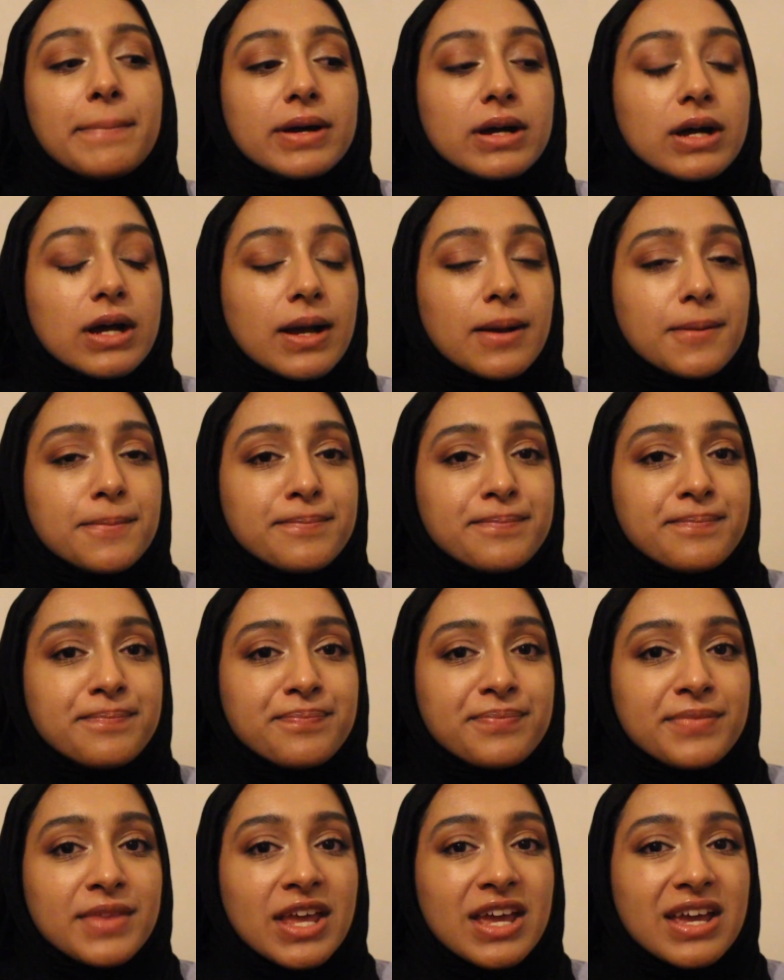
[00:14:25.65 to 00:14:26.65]
But
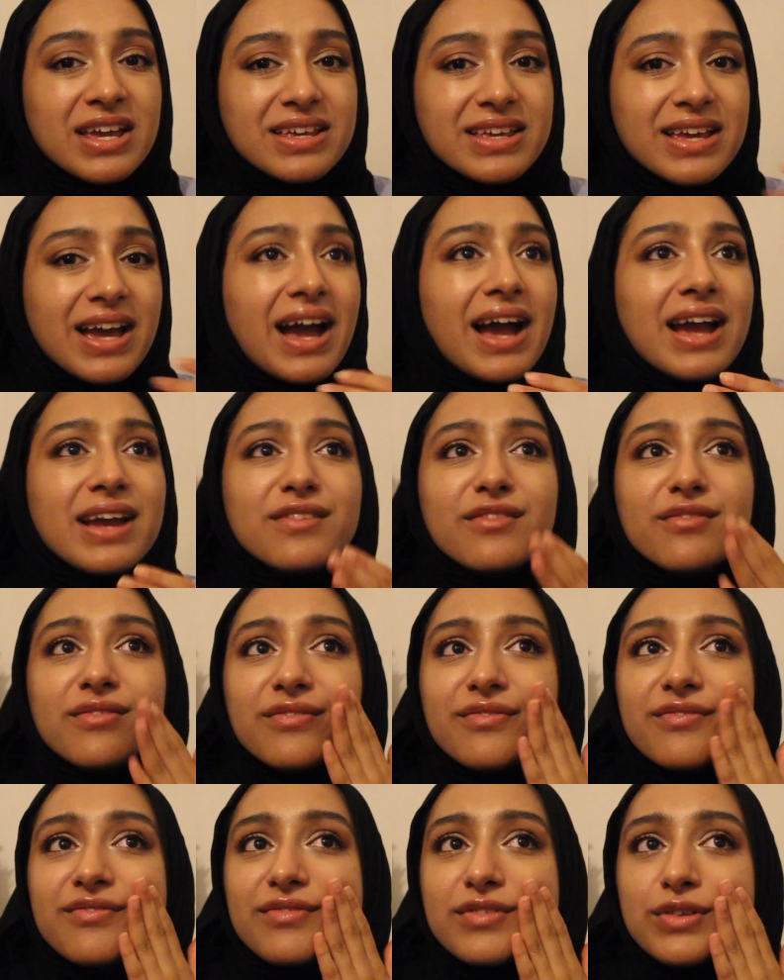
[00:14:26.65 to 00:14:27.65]
yeah, I've
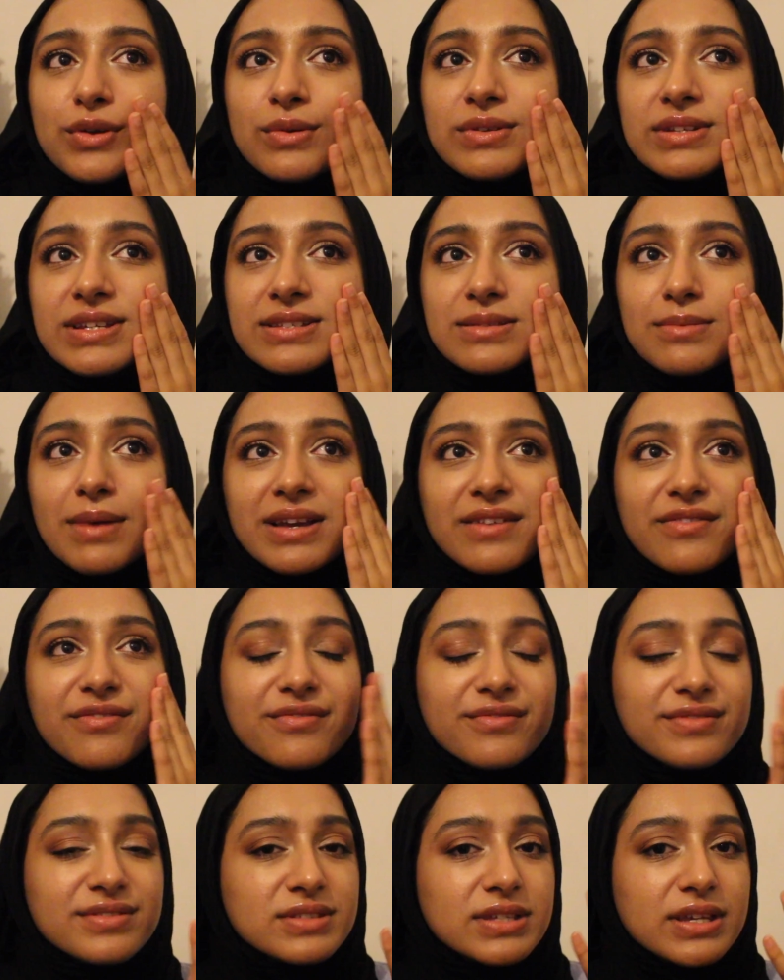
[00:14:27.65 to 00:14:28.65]
noticed my
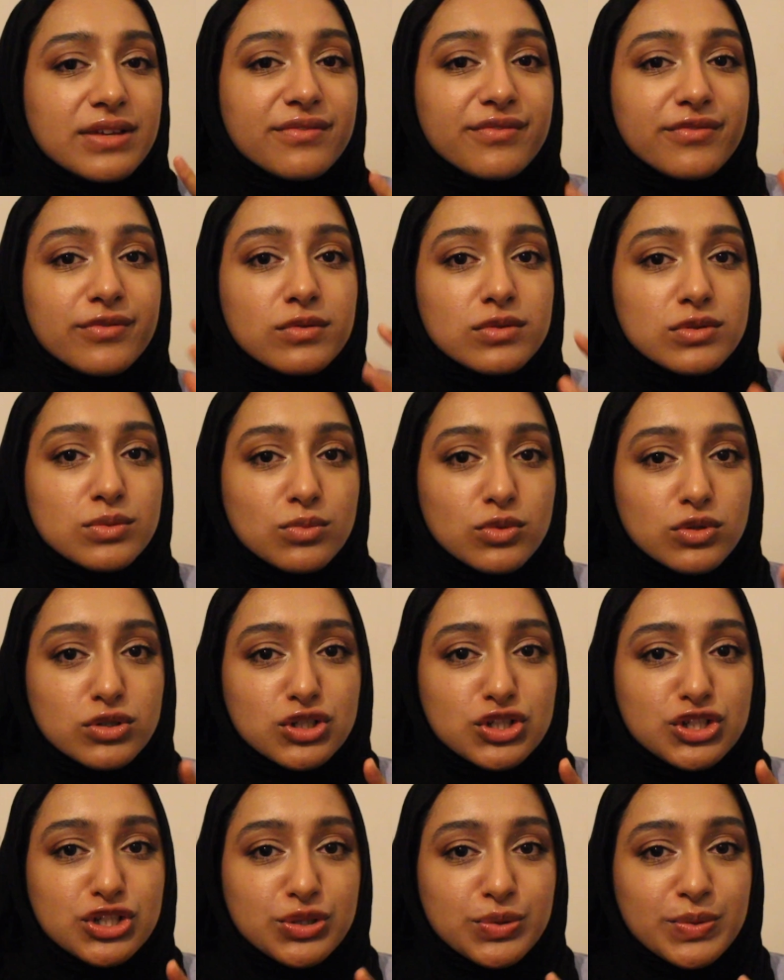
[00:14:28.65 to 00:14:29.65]
skin feels more
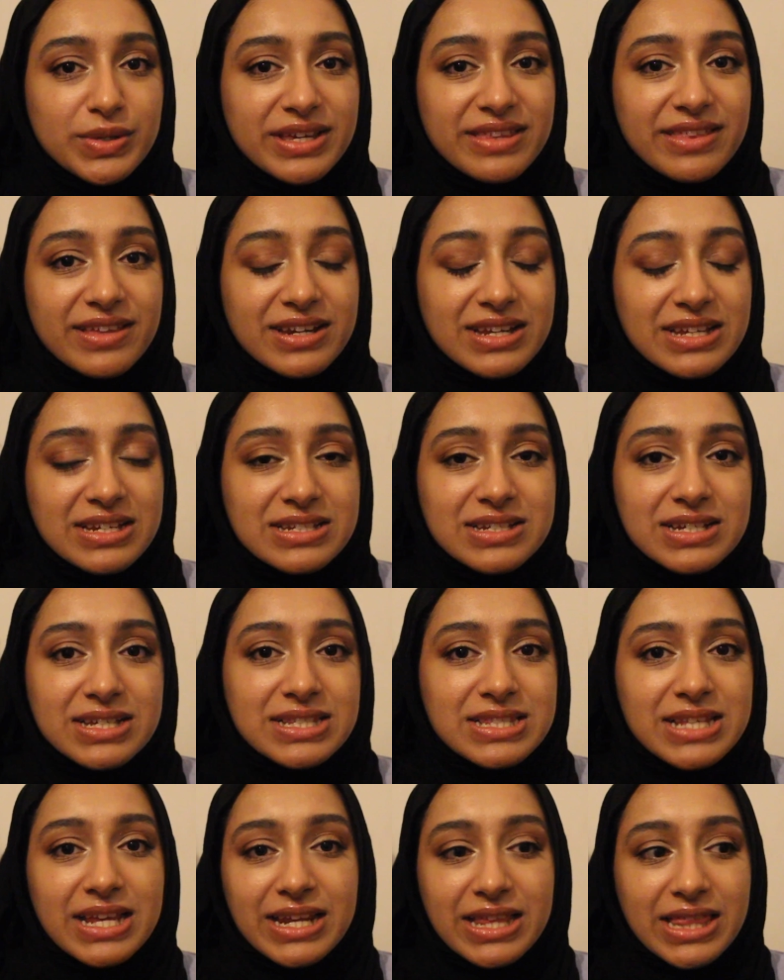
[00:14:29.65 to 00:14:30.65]
dewy than it
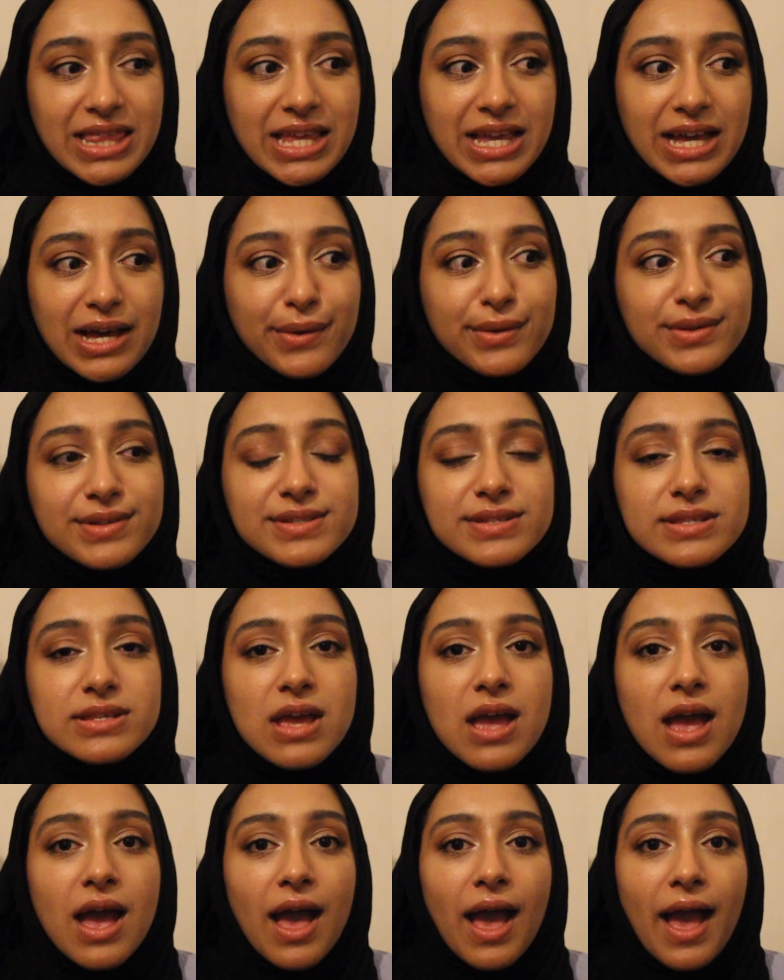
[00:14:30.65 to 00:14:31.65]
does anything else,
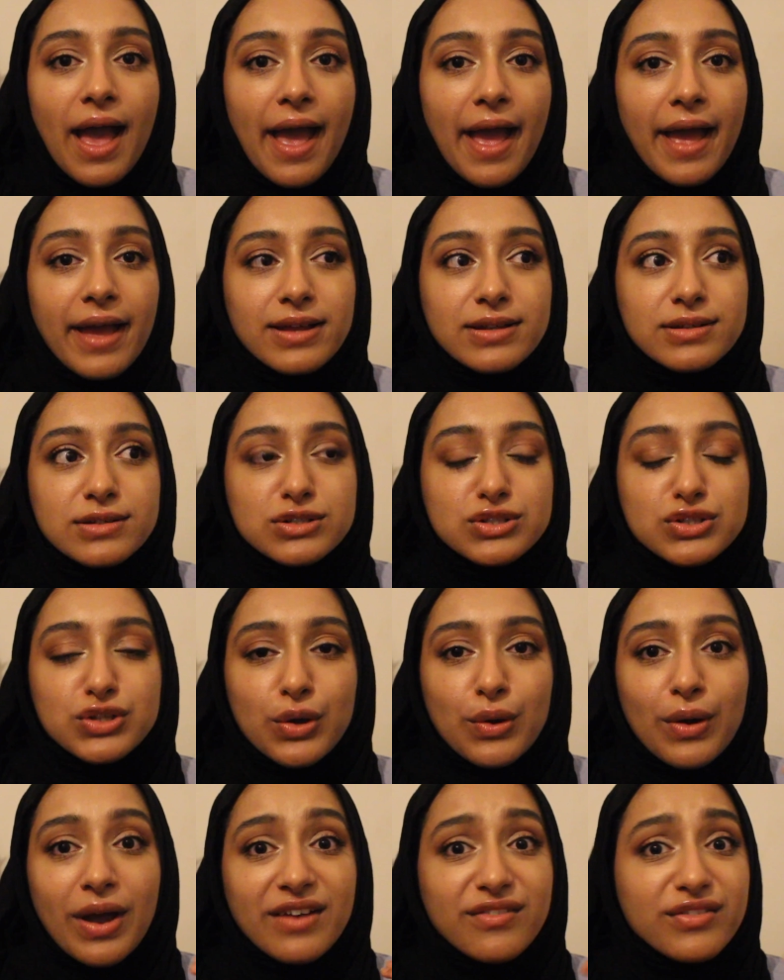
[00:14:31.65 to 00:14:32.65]
and
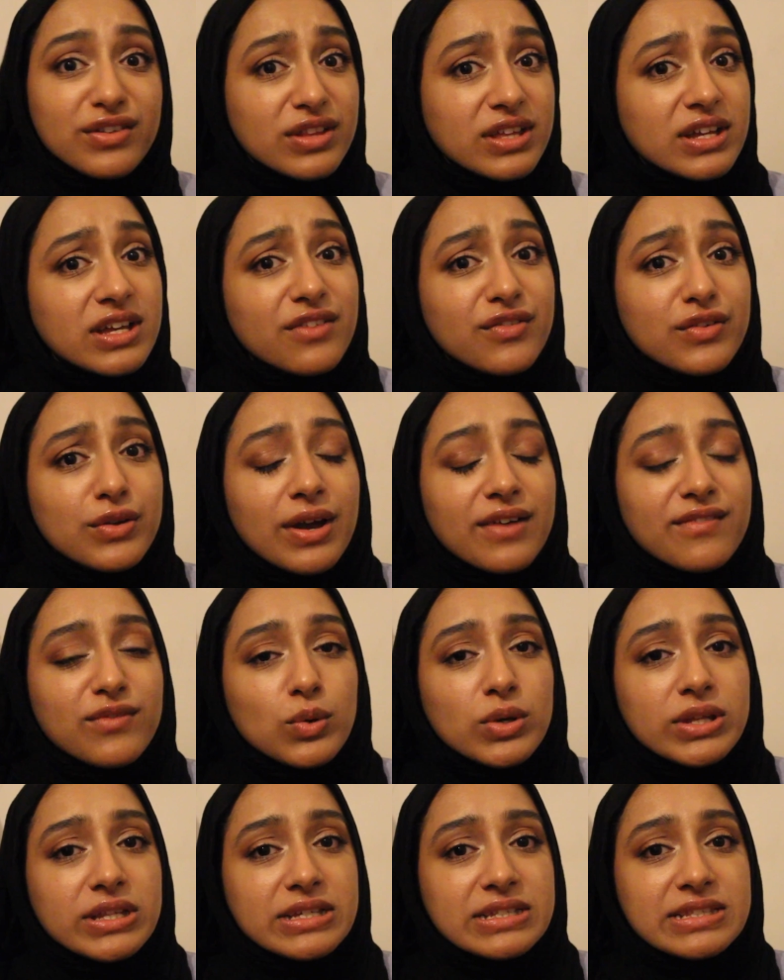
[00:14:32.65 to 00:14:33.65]
so I feel like if you have
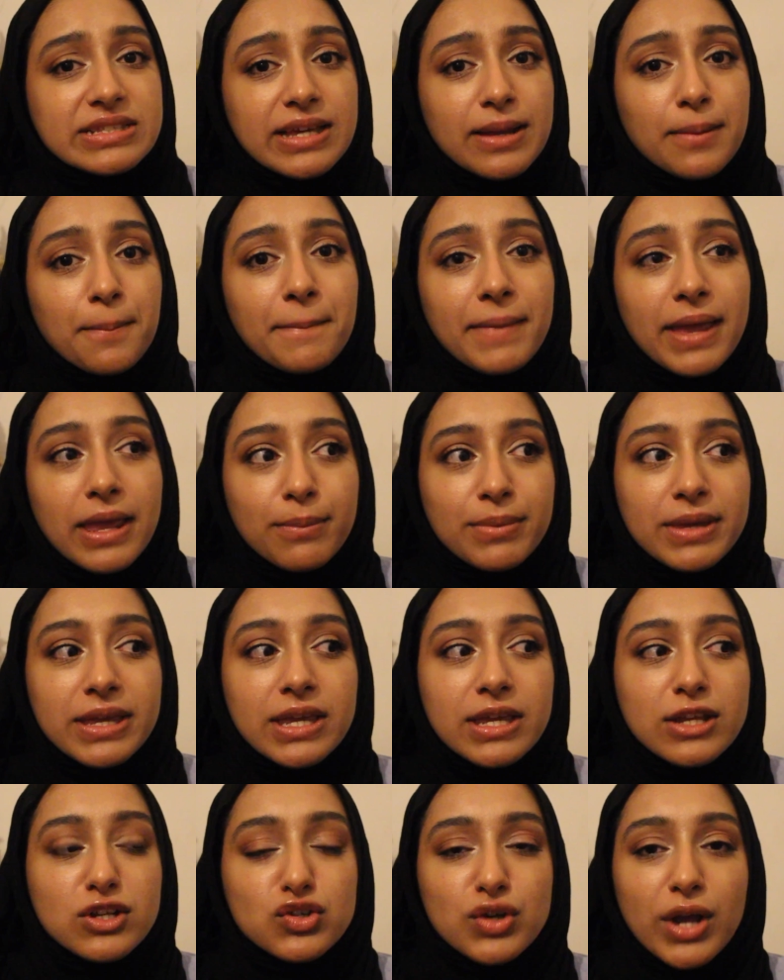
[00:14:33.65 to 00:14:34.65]
oily skin,
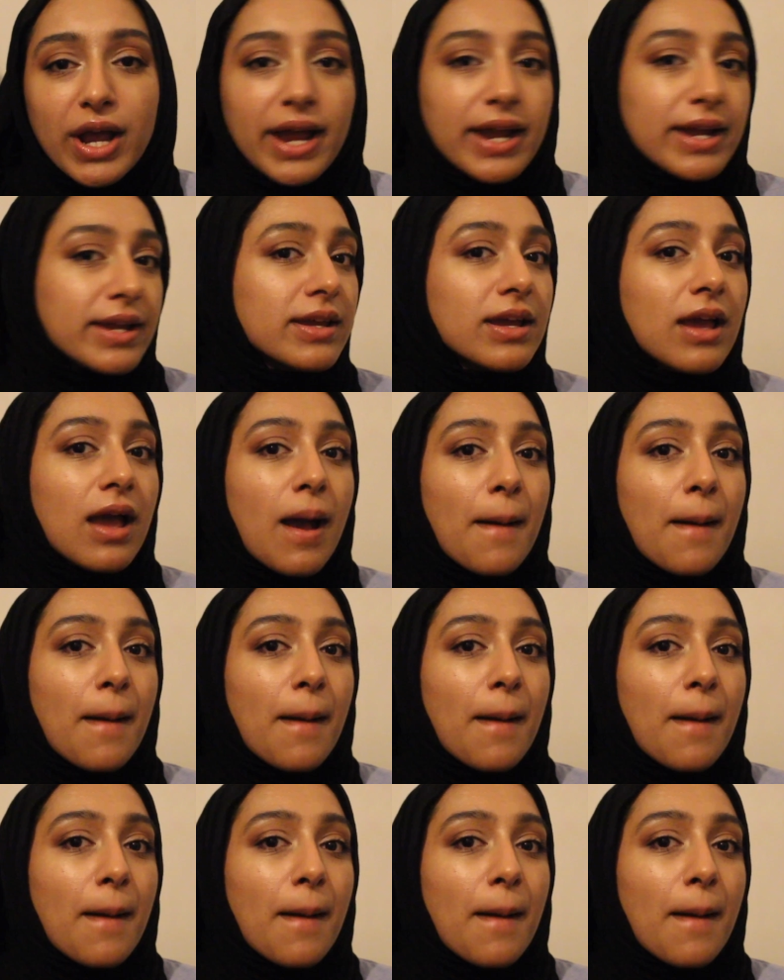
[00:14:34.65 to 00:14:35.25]
maybe try